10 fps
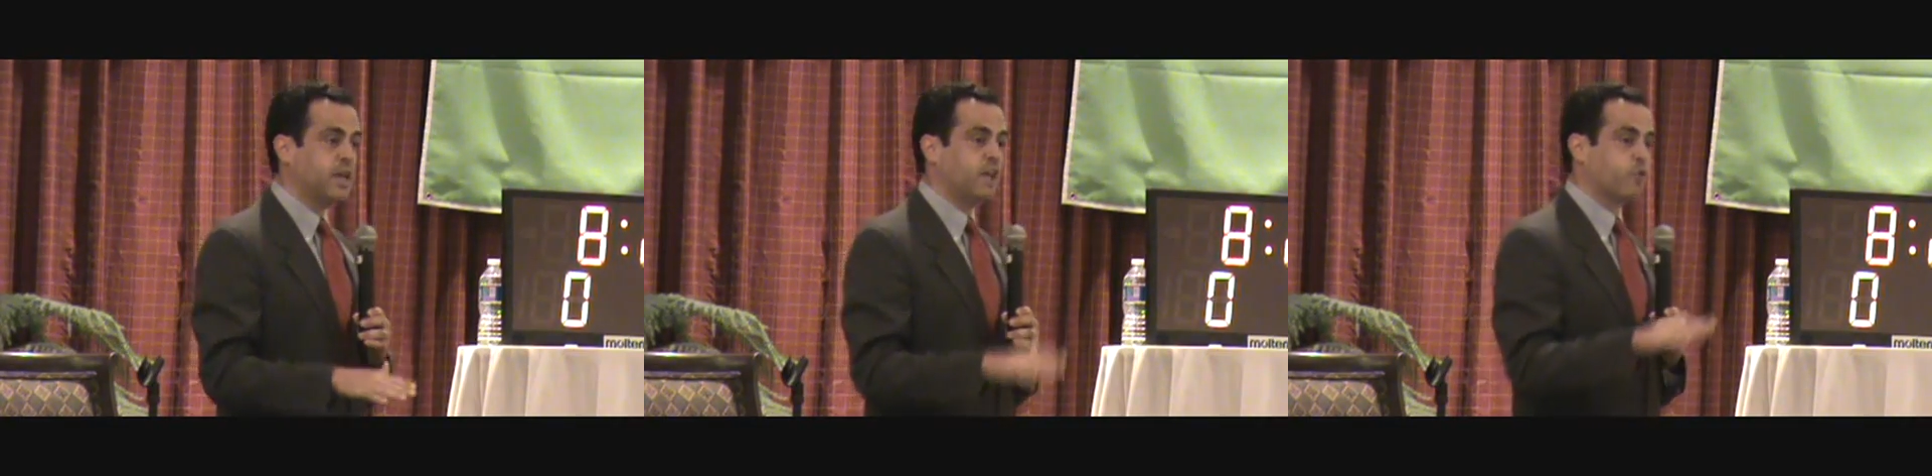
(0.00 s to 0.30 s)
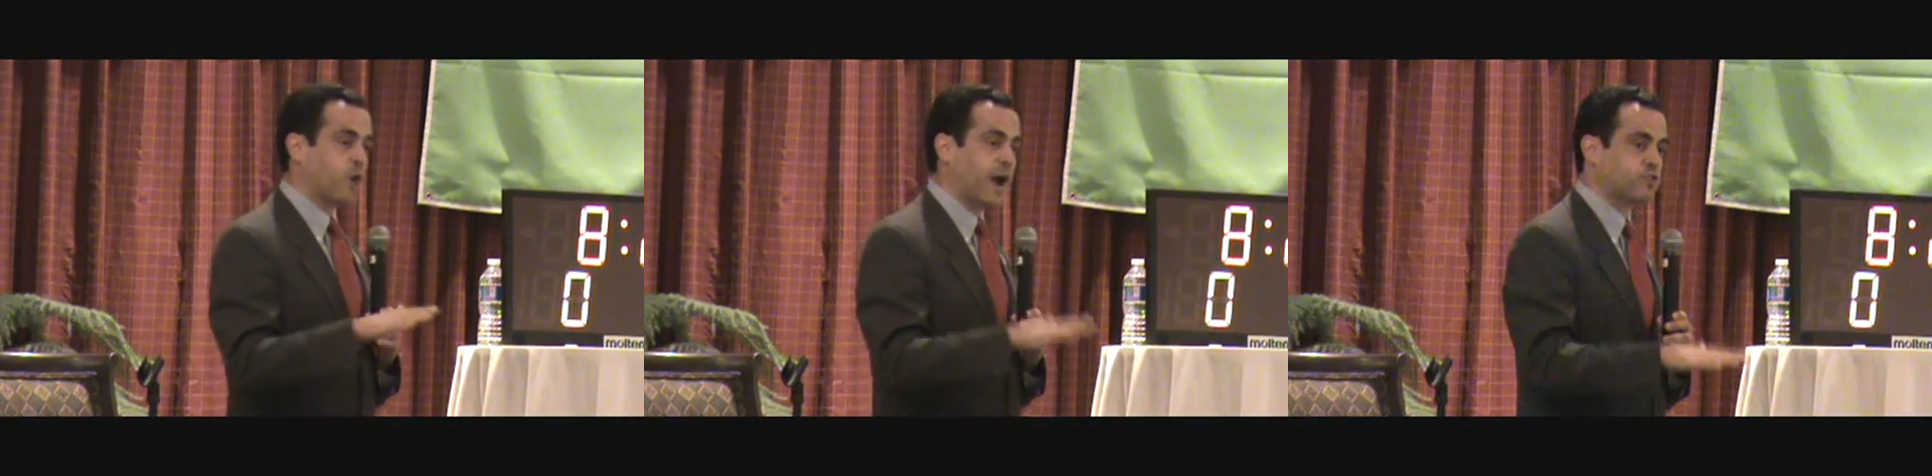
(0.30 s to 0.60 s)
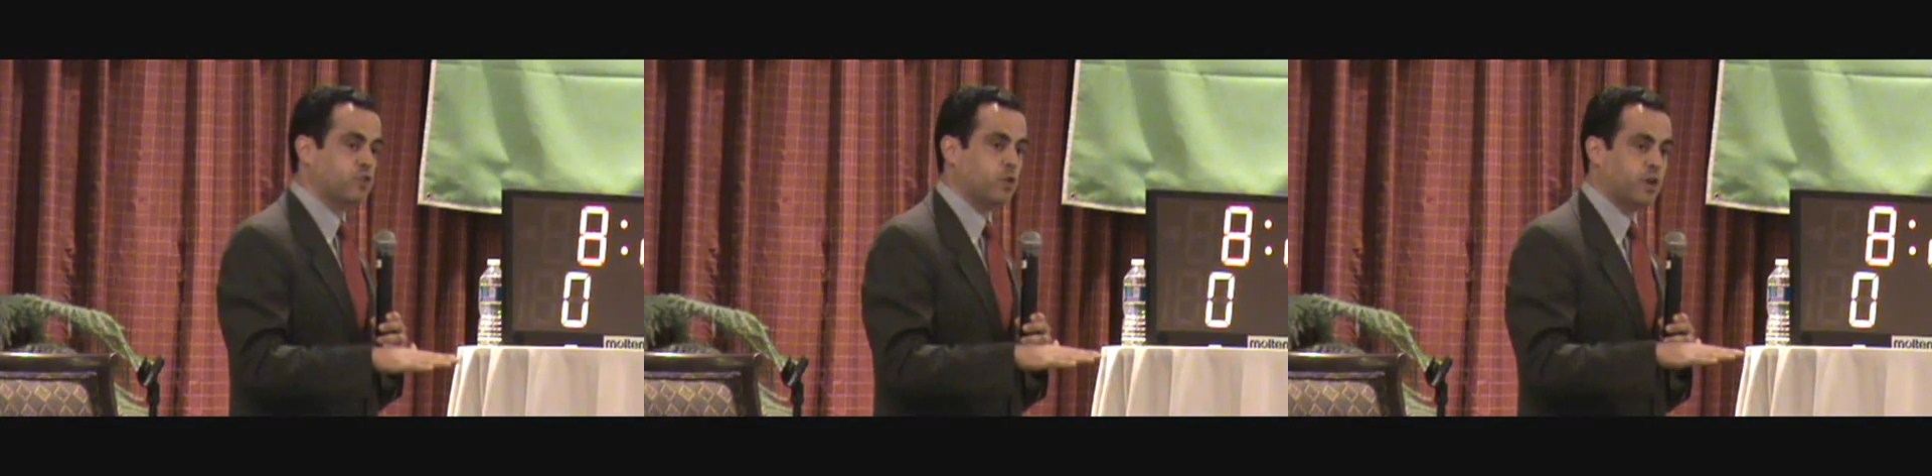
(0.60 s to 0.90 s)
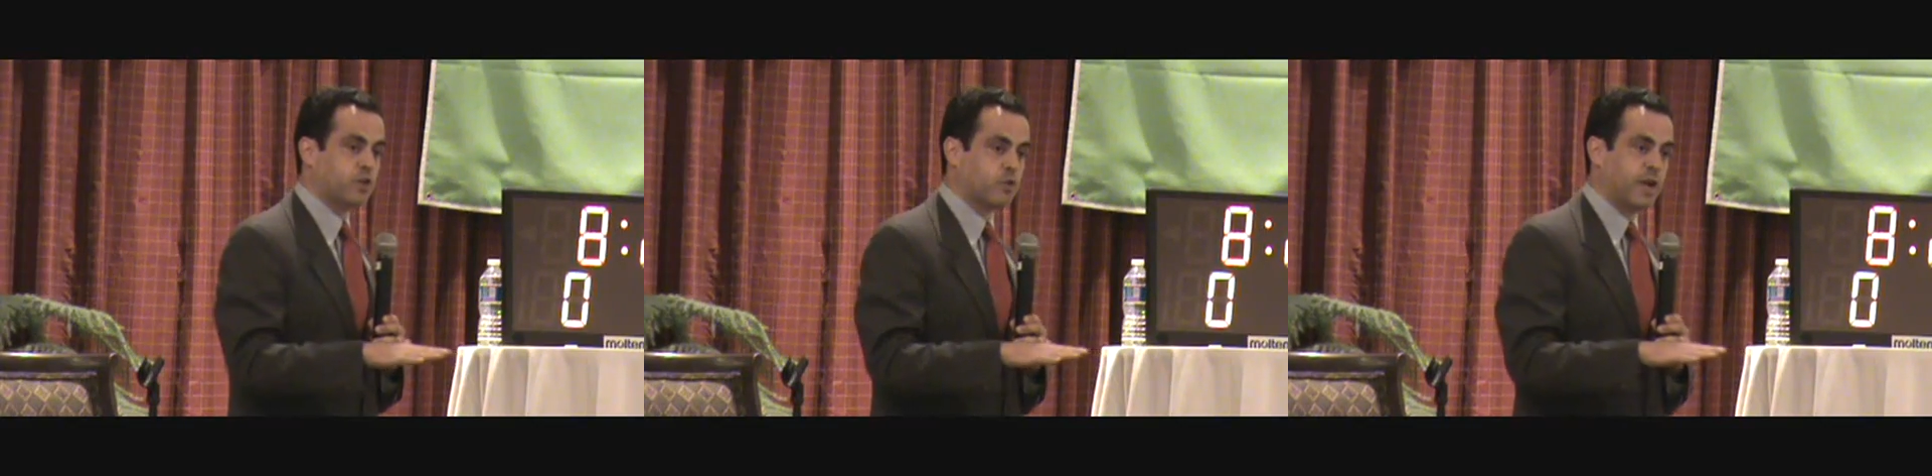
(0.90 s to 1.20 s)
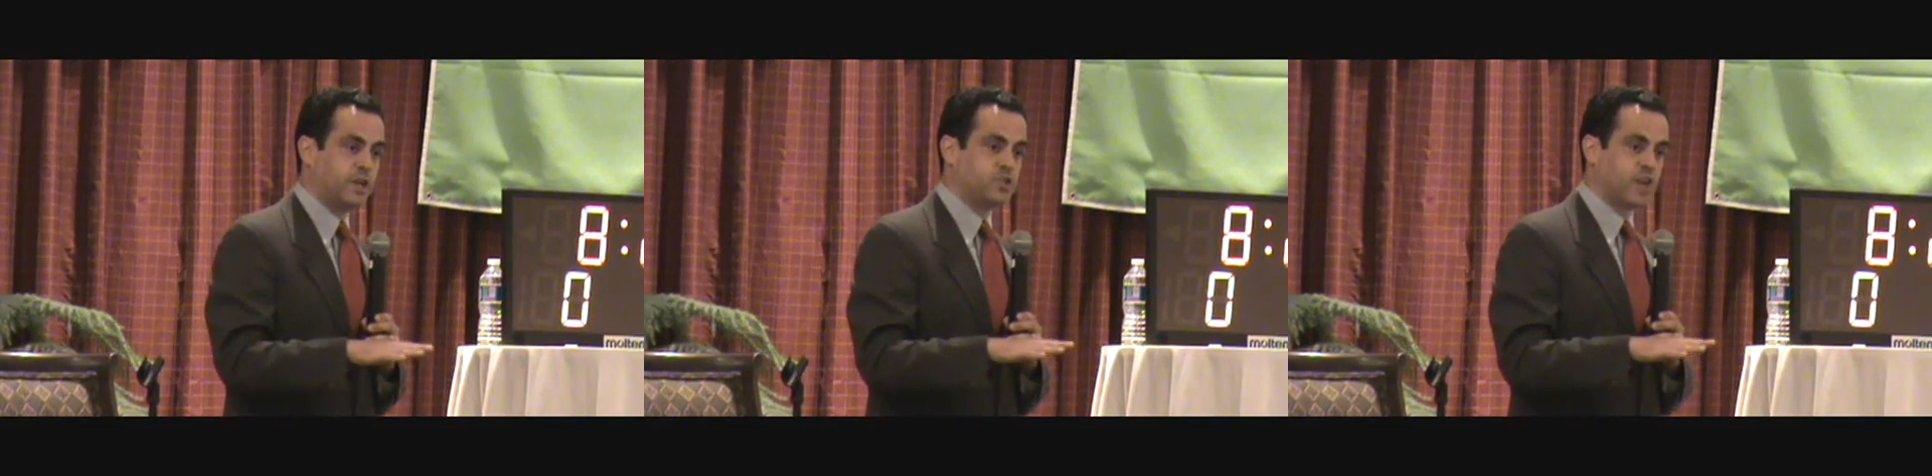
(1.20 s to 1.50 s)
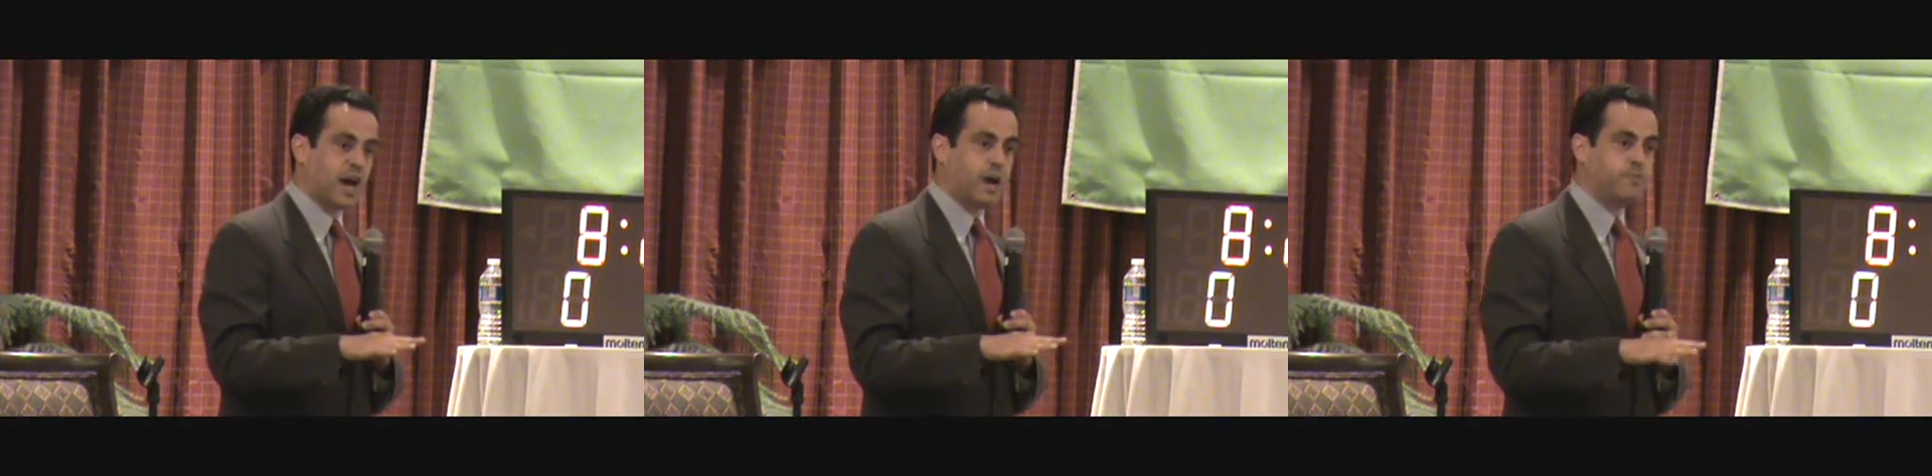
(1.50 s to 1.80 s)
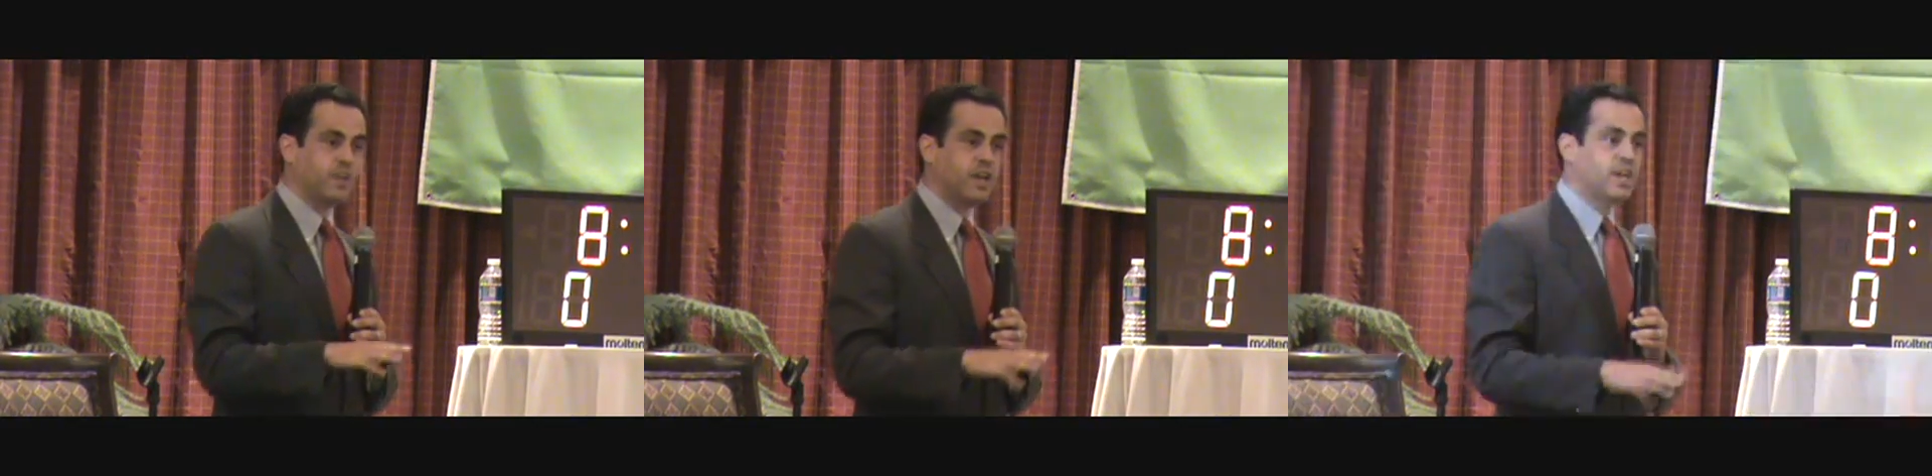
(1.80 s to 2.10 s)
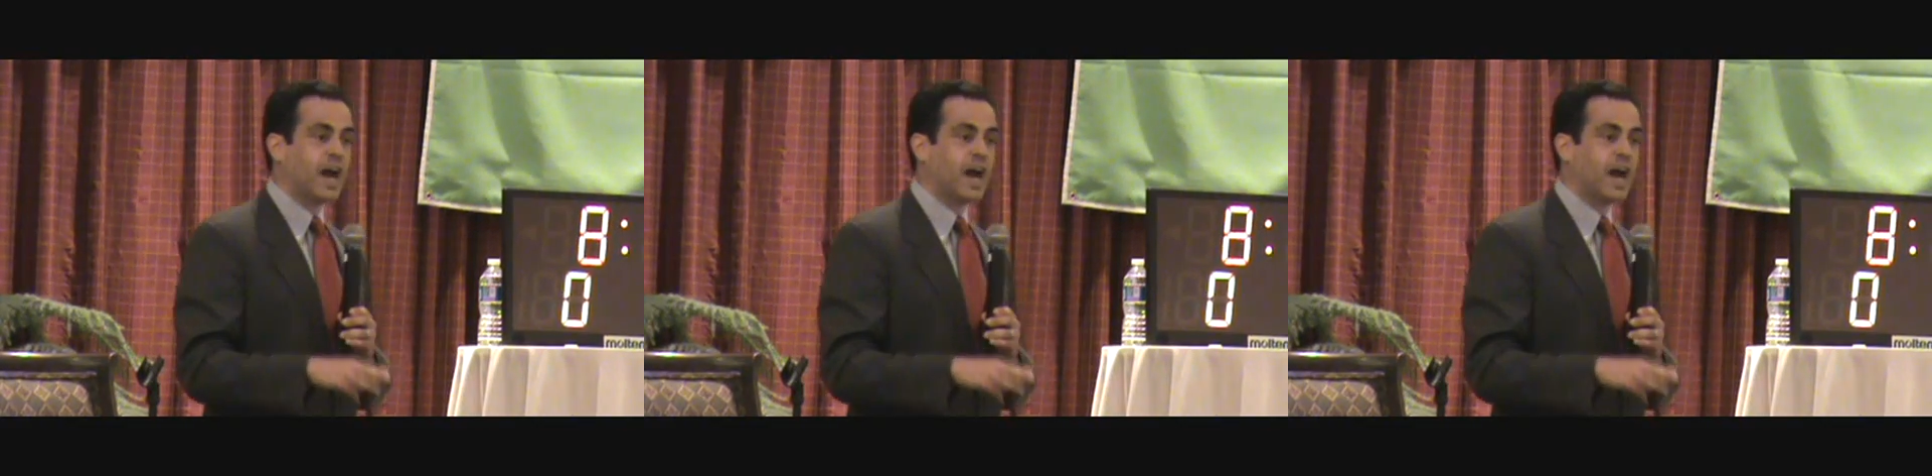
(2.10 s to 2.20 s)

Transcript: if we're actually going to create jobs,